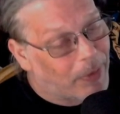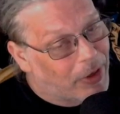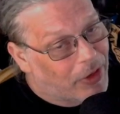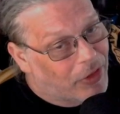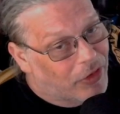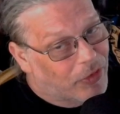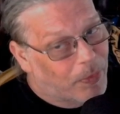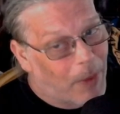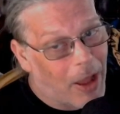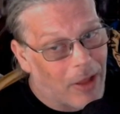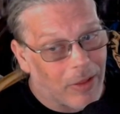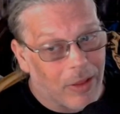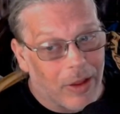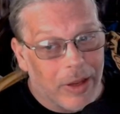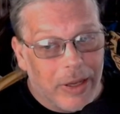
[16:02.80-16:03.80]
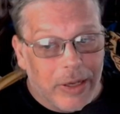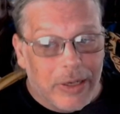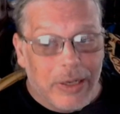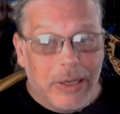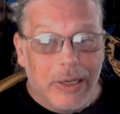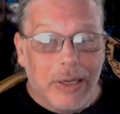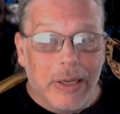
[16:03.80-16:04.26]
into the spotlight
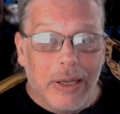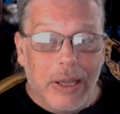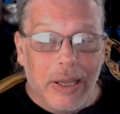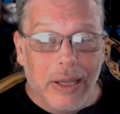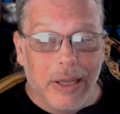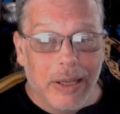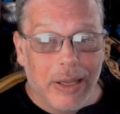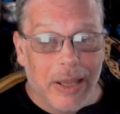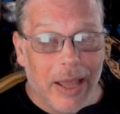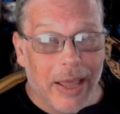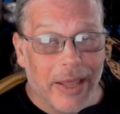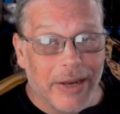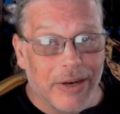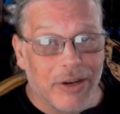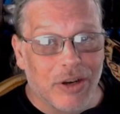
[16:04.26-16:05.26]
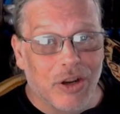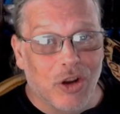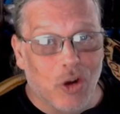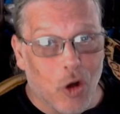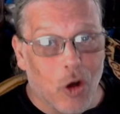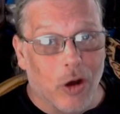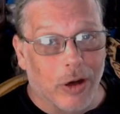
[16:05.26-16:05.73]
and
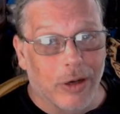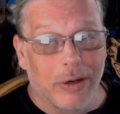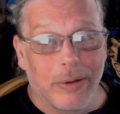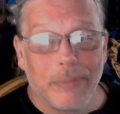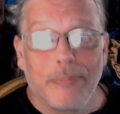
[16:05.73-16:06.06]
cook.